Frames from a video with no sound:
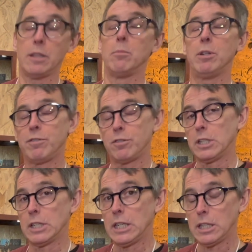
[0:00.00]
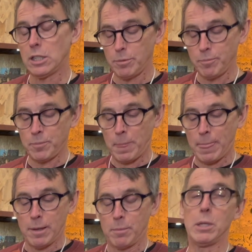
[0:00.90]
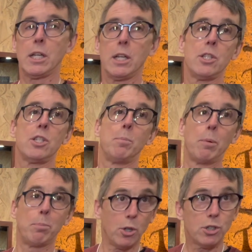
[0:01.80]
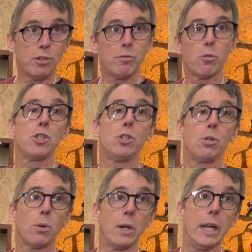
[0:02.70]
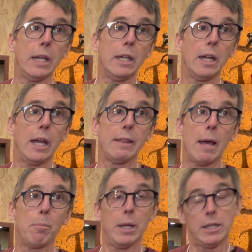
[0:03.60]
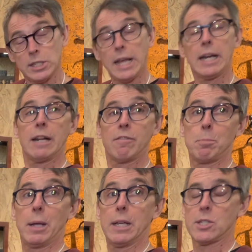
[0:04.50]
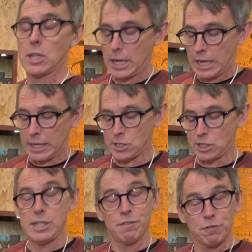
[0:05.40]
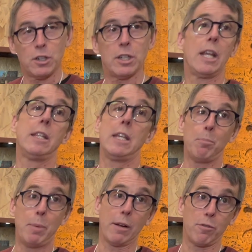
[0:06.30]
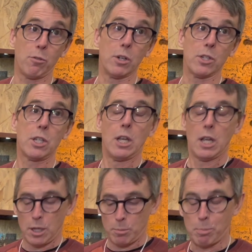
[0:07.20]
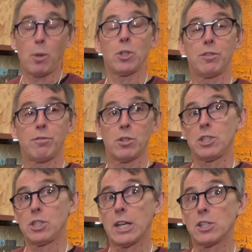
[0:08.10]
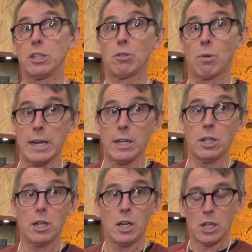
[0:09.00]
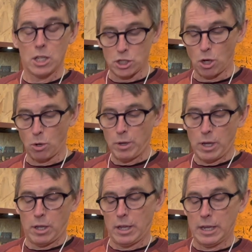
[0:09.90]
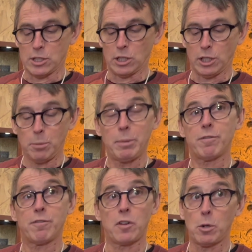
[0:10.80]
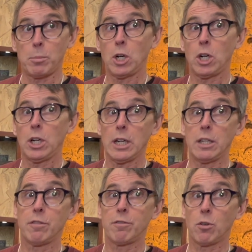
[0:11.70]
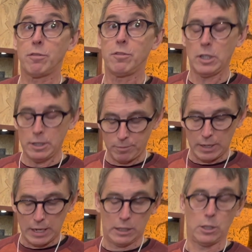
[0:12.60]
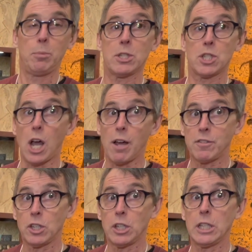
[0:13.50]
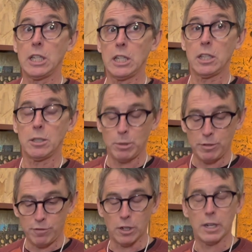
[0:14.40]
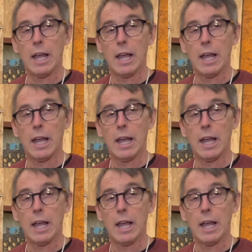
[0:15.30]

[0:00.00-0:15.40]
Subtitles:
the midfoot and heel because the propulsion force you create at that pace and at every pace is different than the impact force. Propulsion force is actually greater, so it's a little bit firmer in the forefoot, a little bit softer in the heel and midfoot.